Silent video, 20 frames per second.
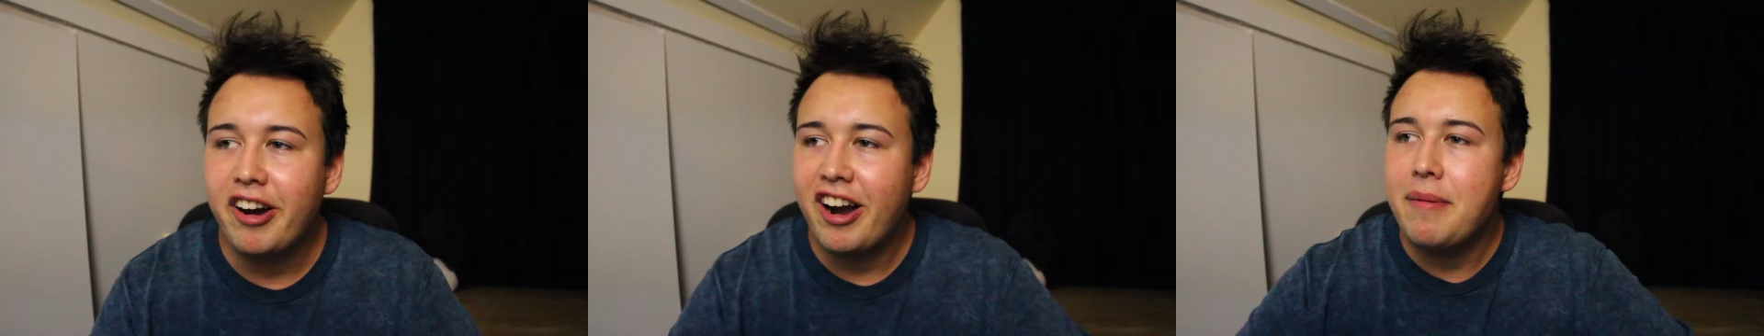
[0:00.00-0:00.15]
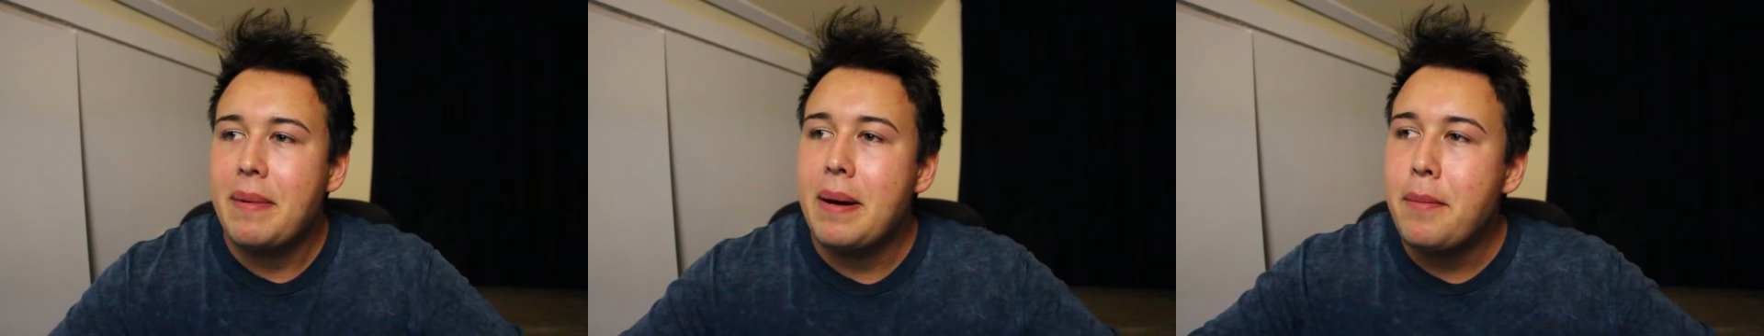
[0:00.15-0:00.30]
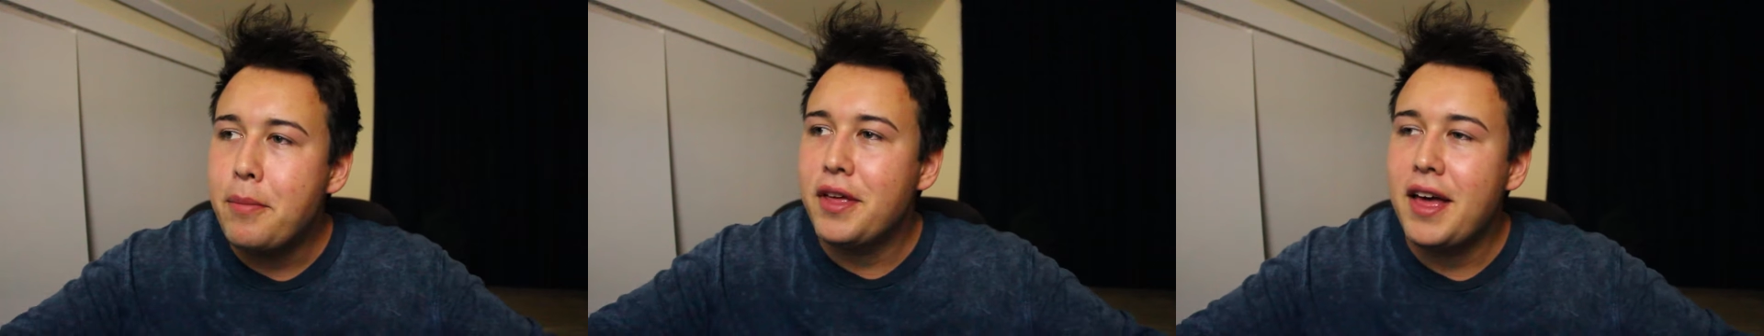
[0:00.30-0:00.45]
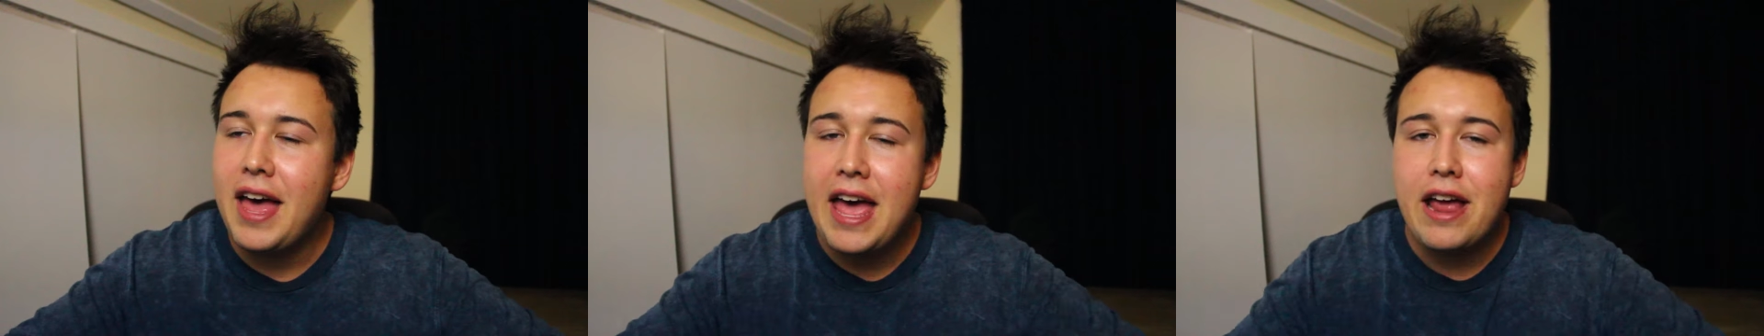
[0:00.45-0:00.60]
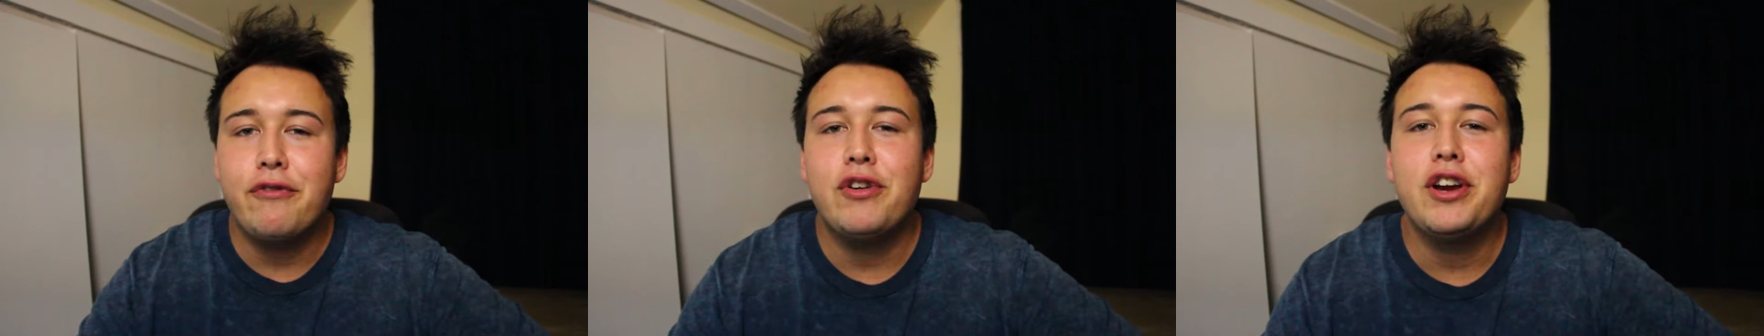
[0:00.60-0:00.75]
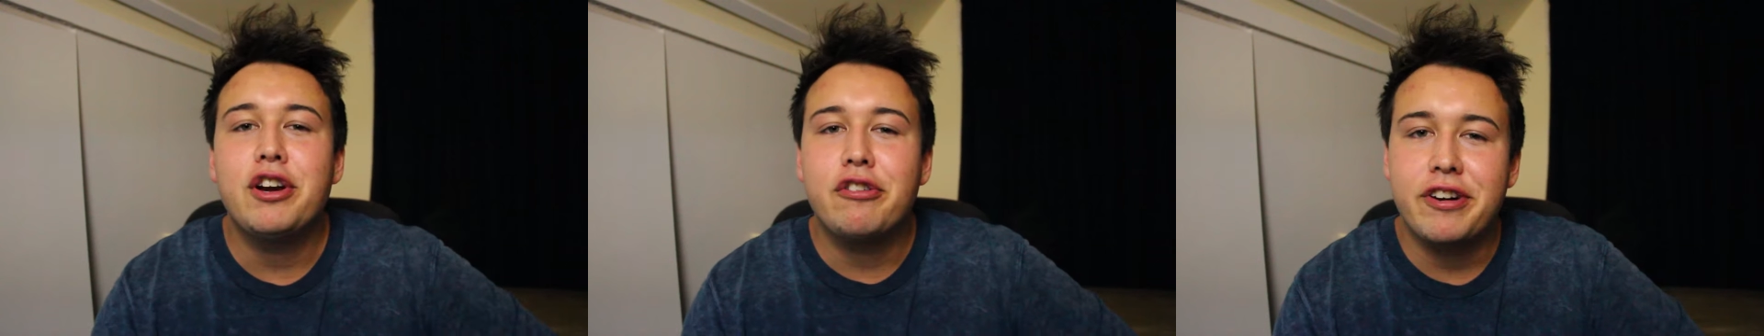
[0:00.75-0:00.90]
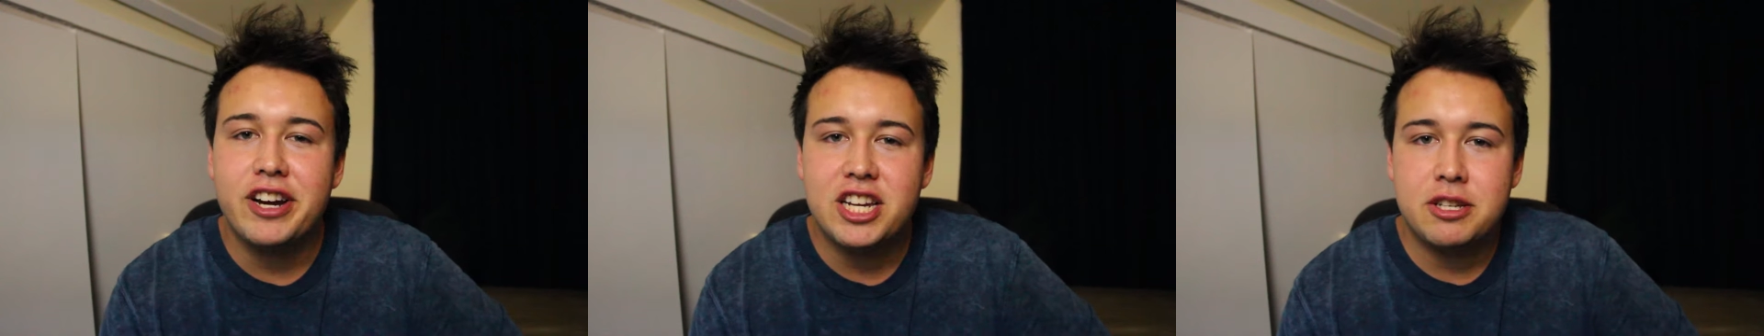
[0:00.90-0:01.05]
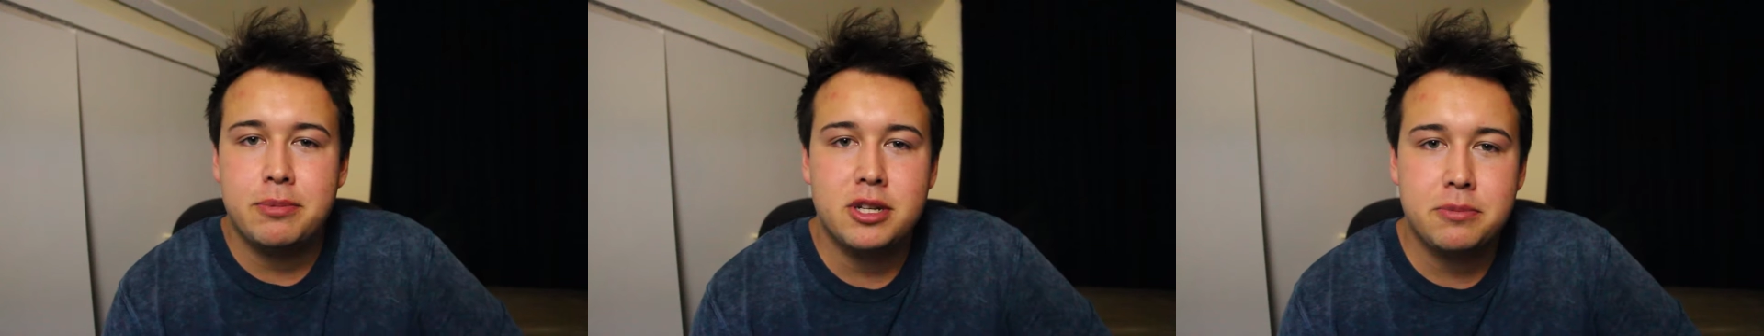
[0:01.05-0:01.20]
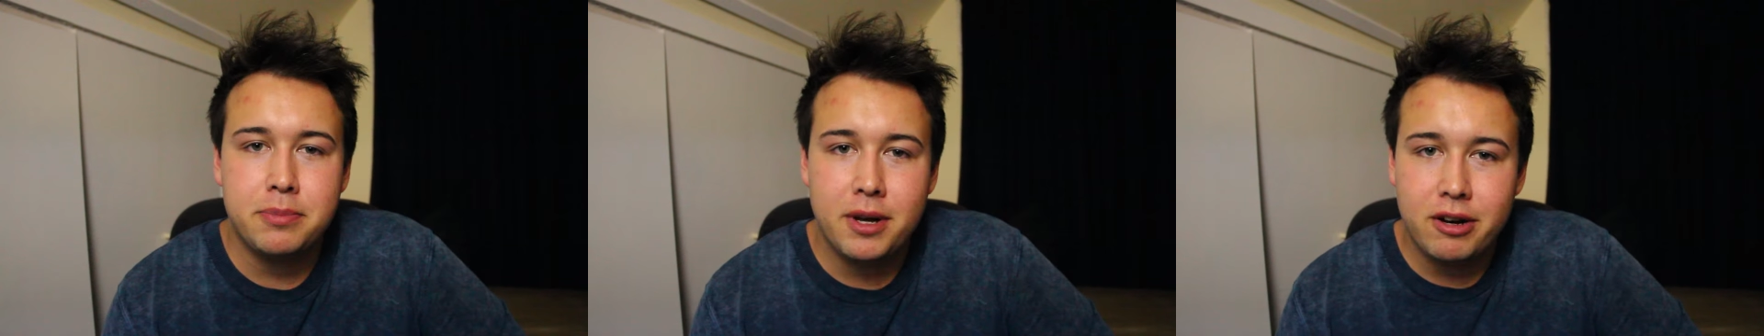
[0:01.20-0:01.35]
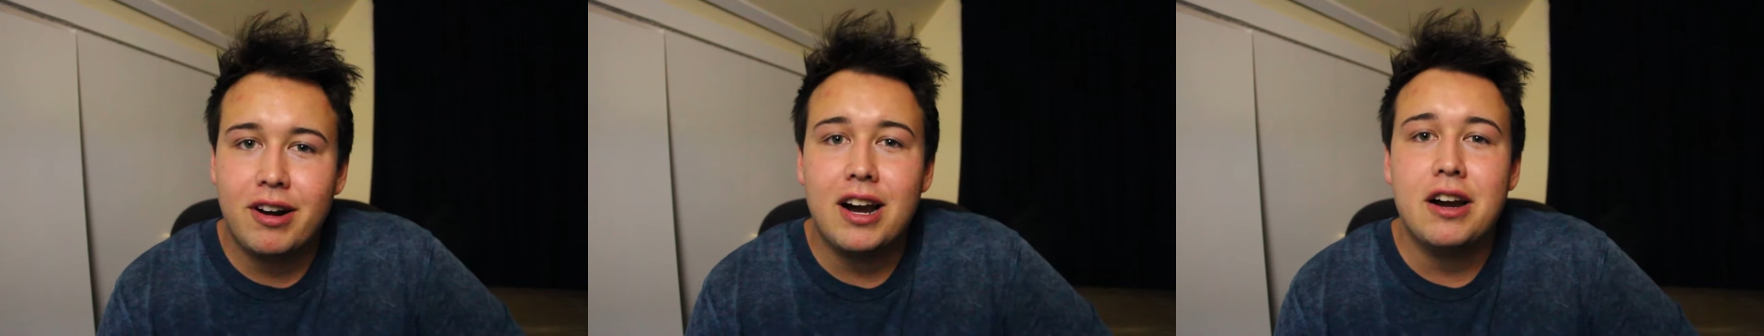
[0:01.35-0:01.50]
I remember that every
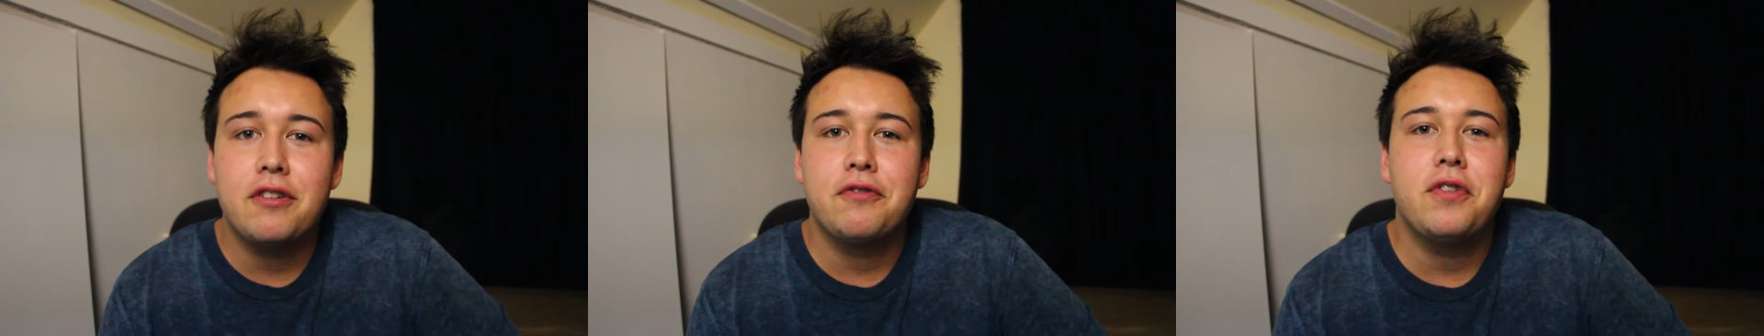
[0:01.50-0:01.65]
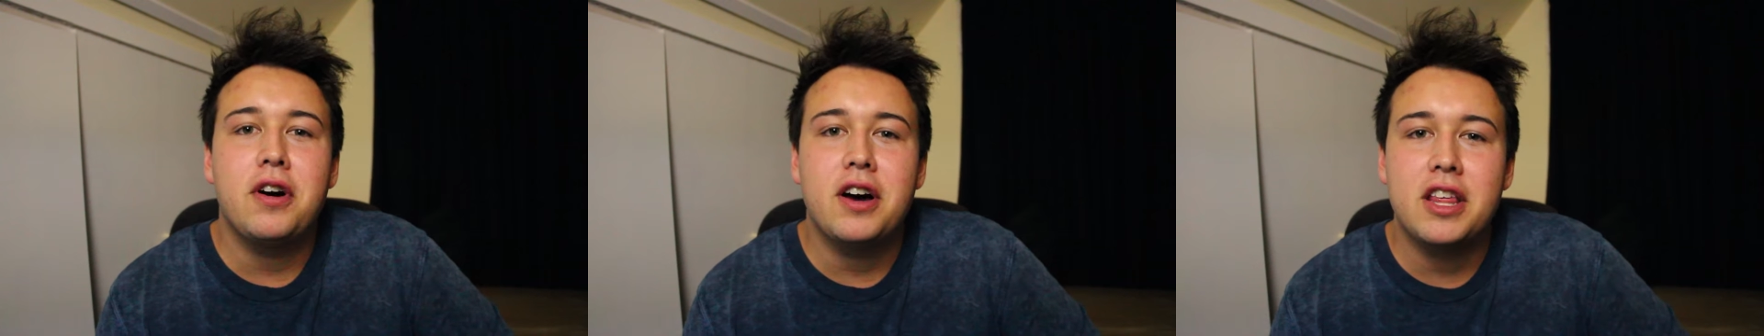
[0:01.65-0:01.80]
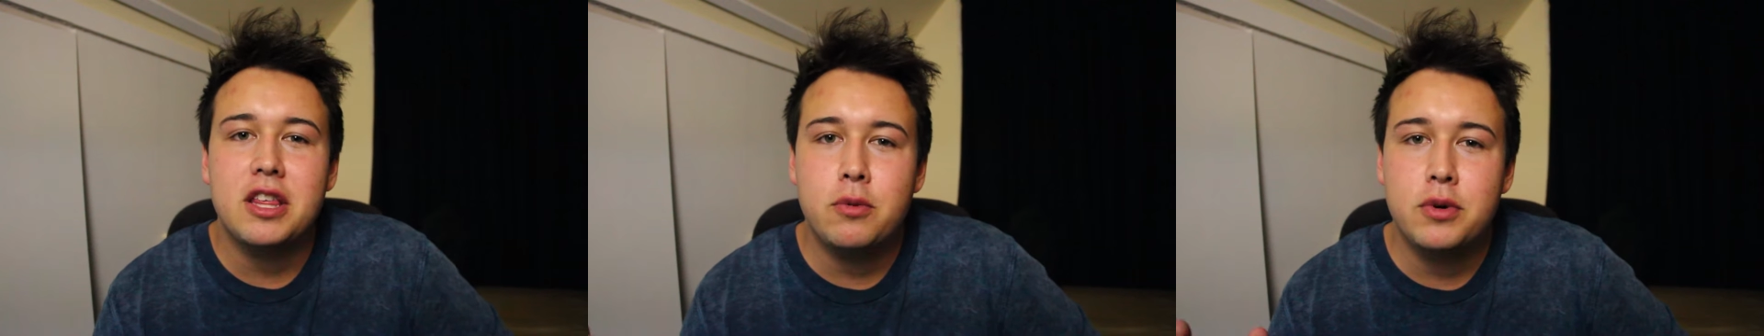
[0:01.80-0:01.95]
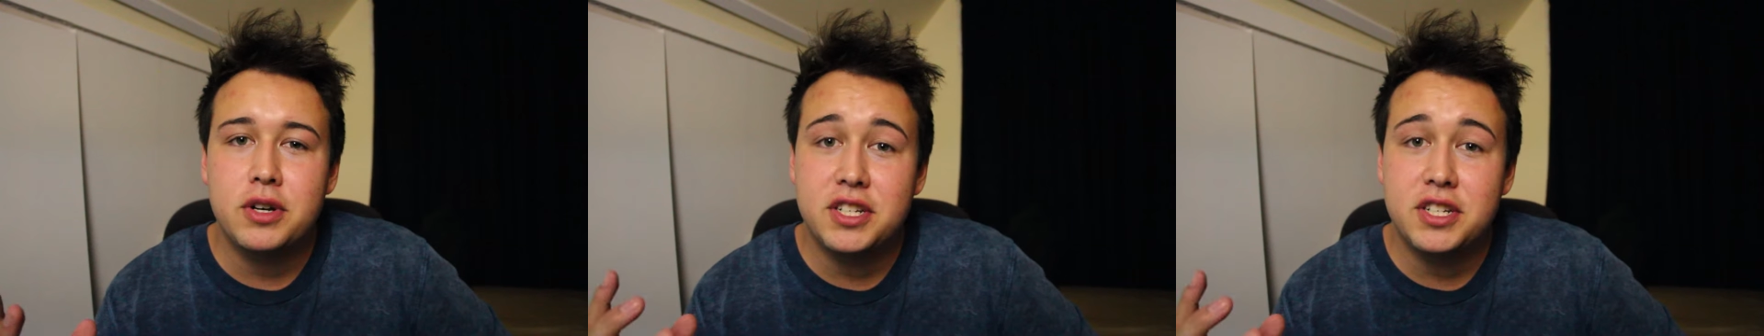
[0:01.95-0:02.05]
Christmas my grandfather